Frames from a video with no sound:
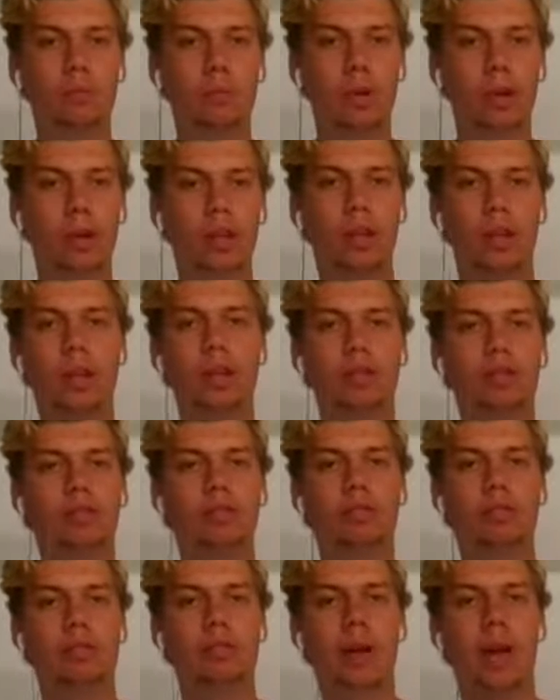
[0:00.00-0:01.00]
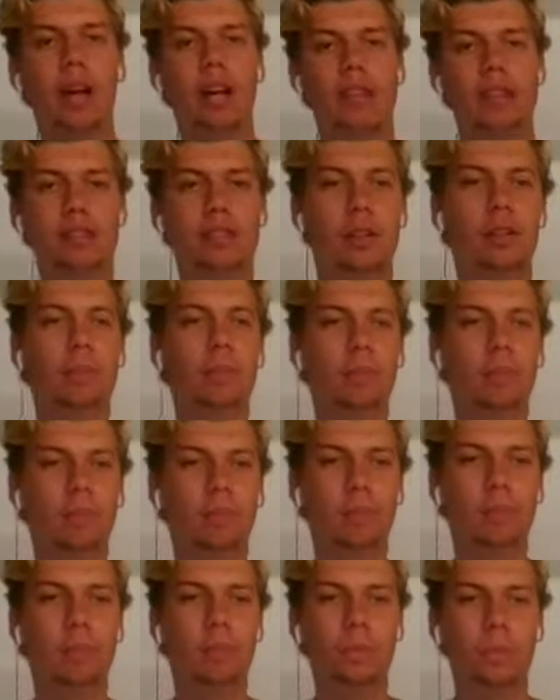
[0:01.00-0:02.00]
I gave Matt some.
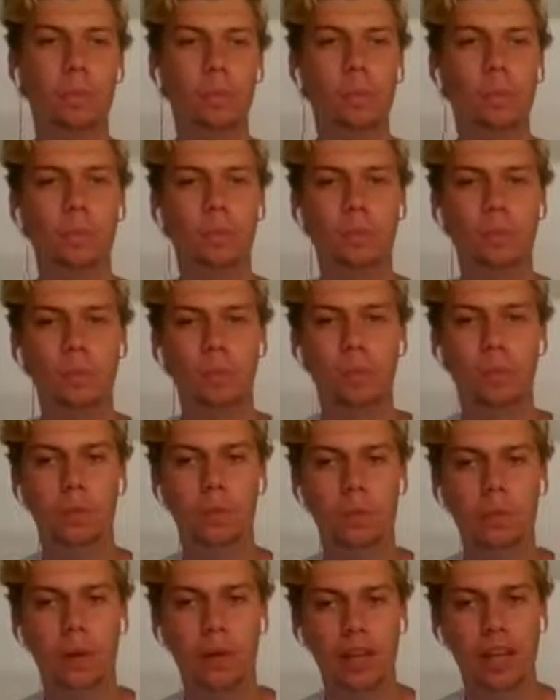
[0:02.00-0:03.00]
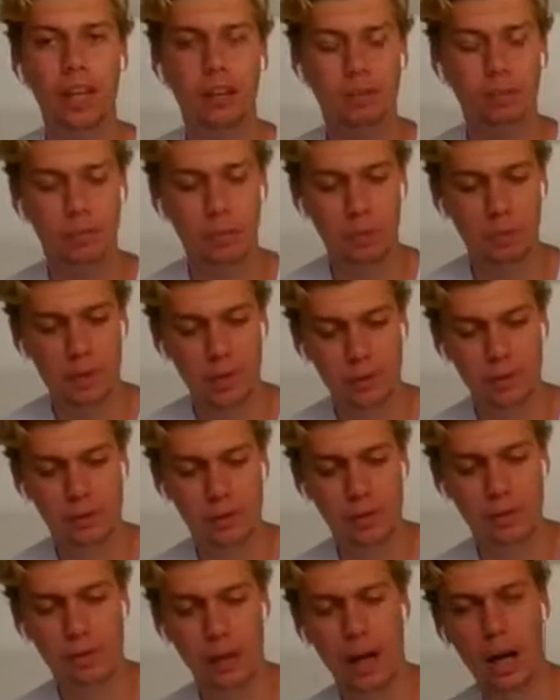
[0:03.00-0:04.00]
I gave him a
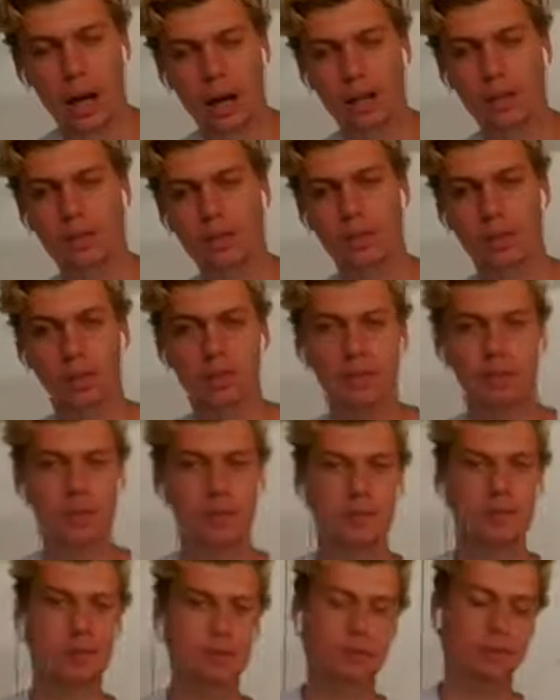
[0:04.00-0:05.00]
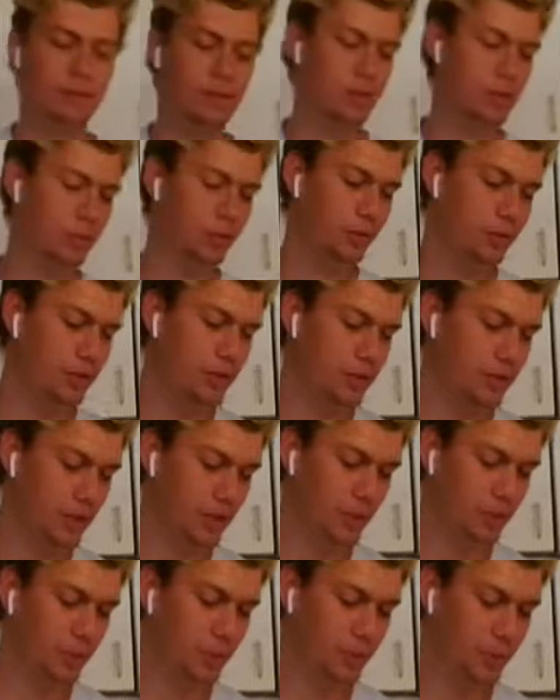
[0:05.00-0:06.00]
mystery box. First
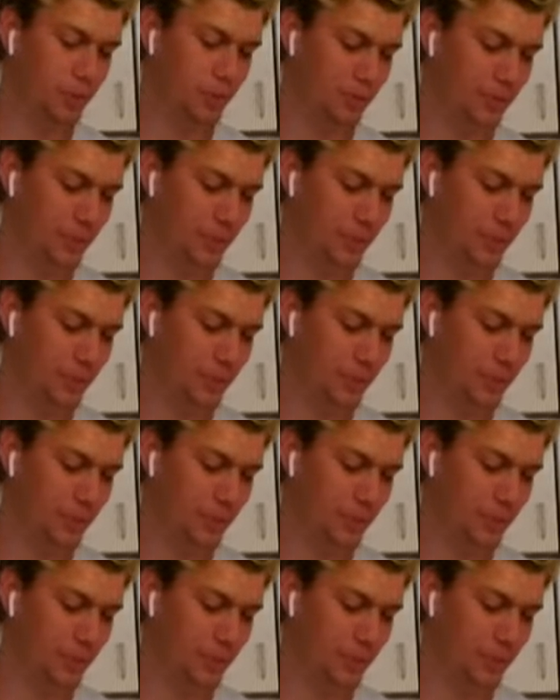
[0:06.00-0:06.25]
ever.